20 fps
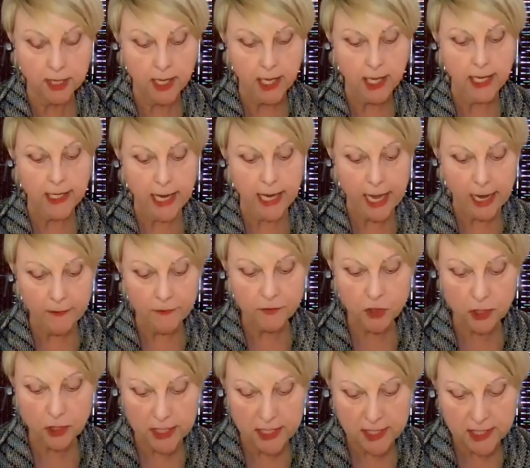And after
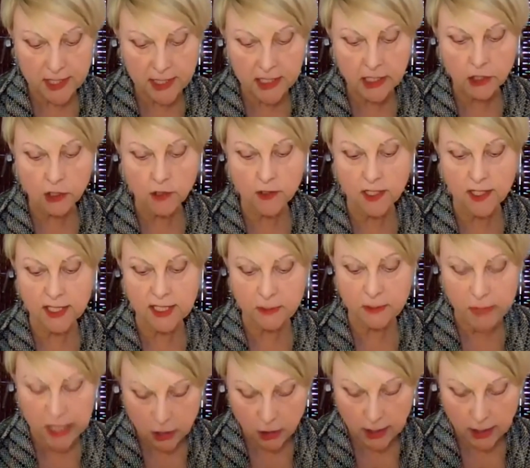listening to the
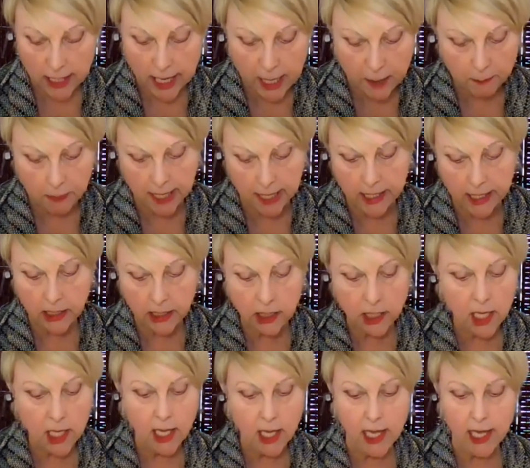smear campaign
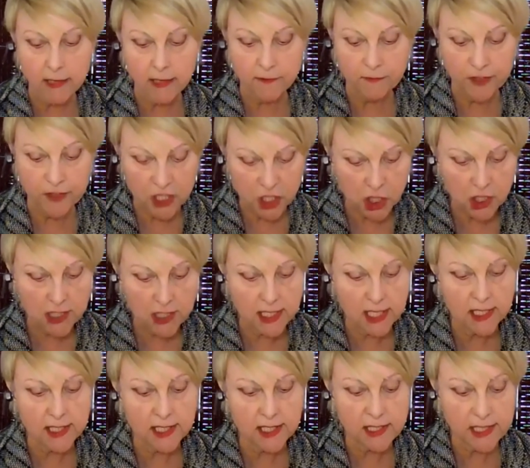and vicious
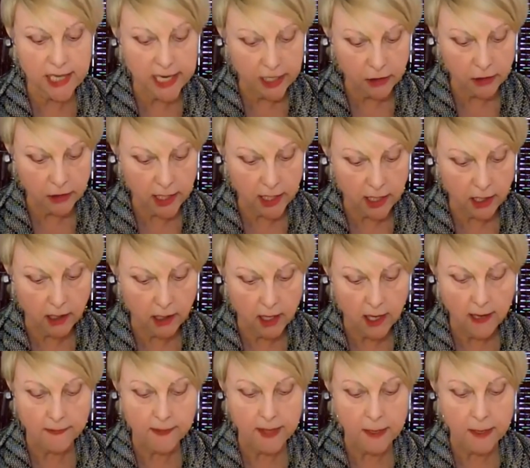hysteria
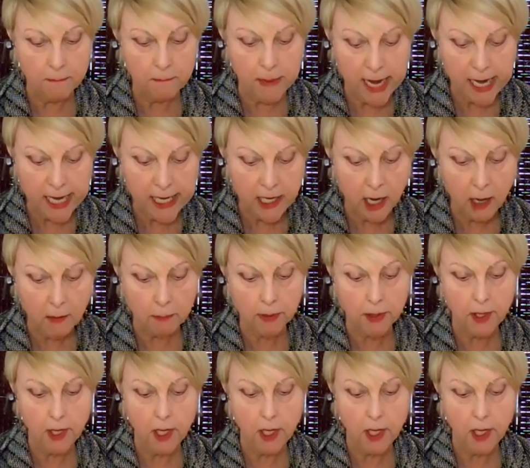that made up